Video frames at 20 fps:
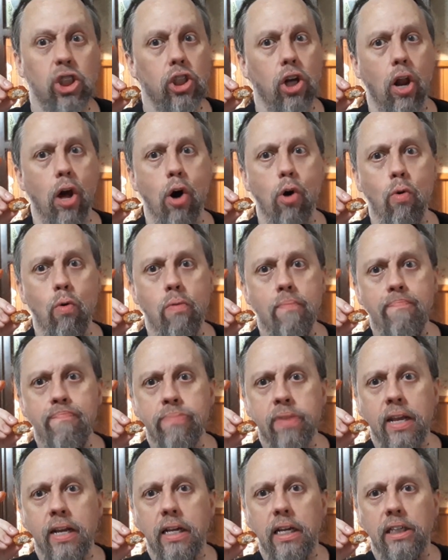slow.
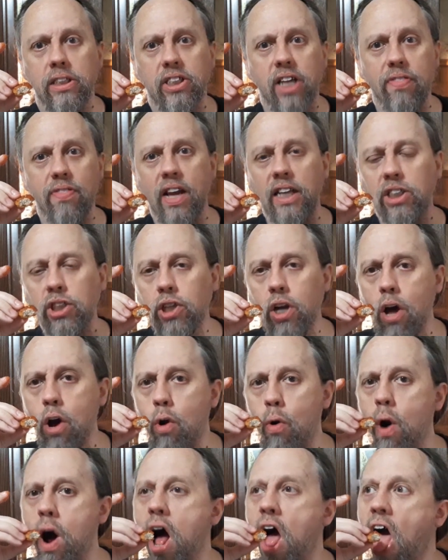It's got that
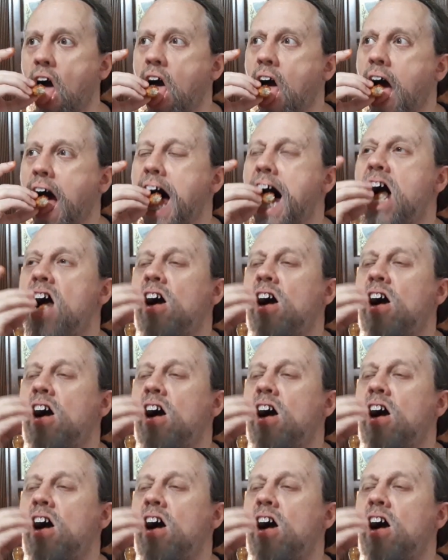slow,